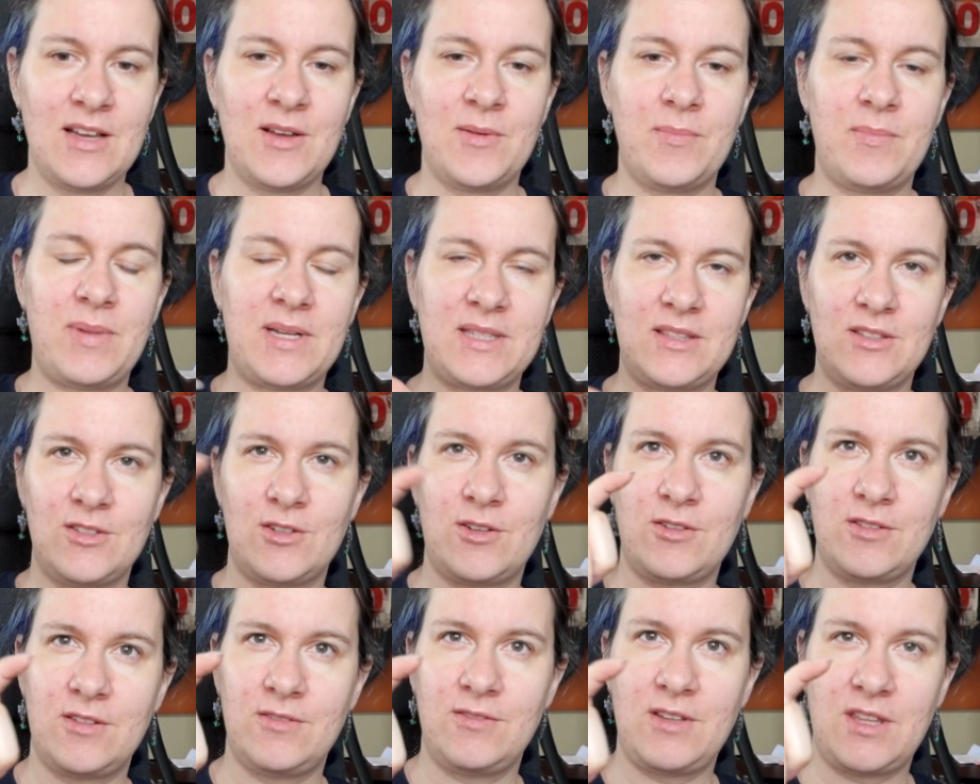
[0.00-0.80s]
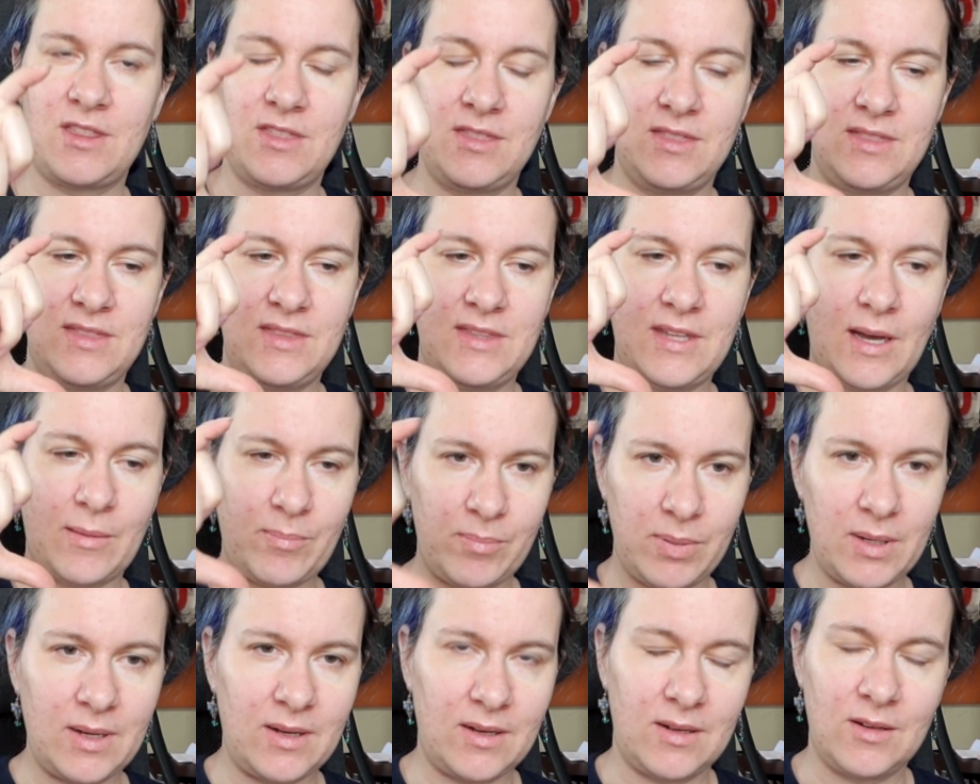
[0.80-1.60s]
but not with
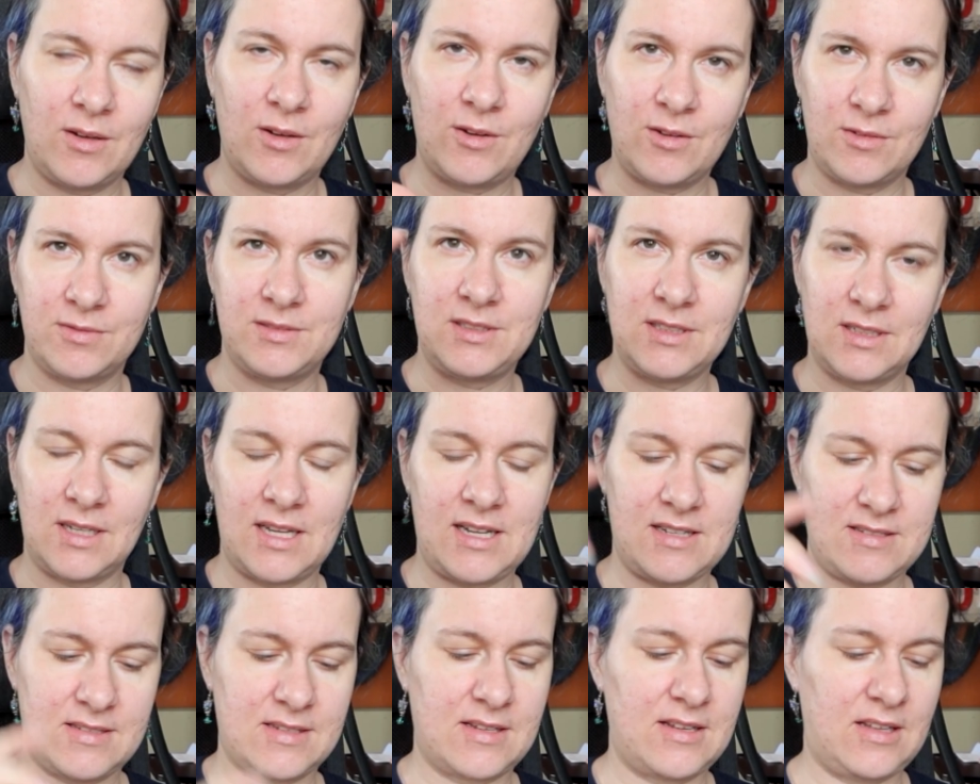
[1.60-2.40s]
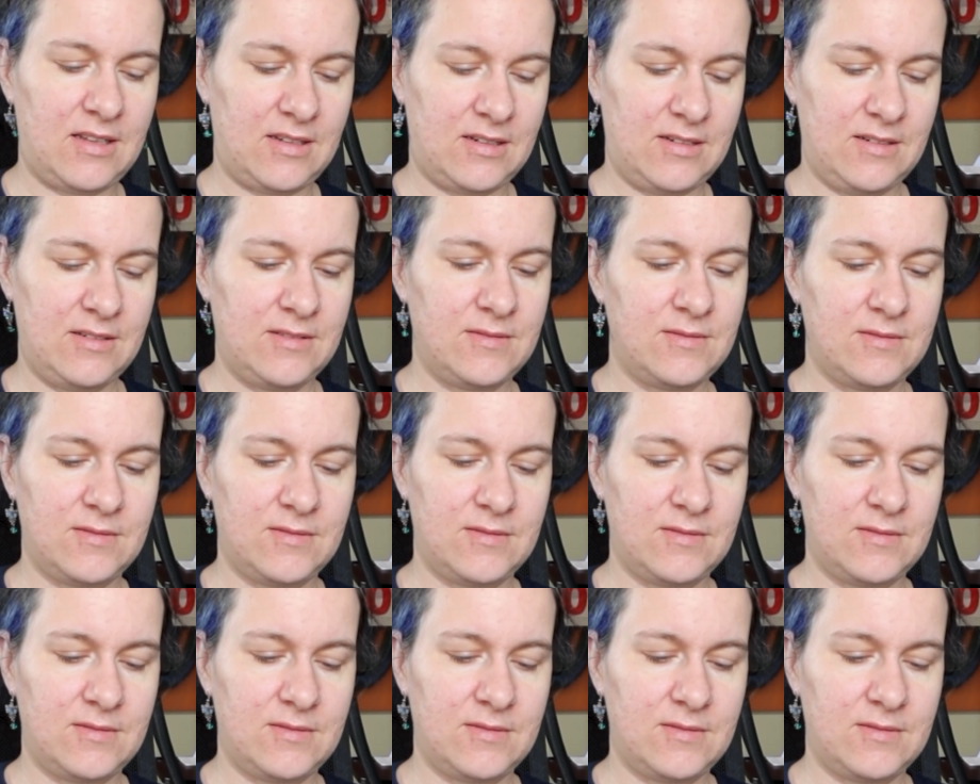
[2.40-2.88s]
double of the last color.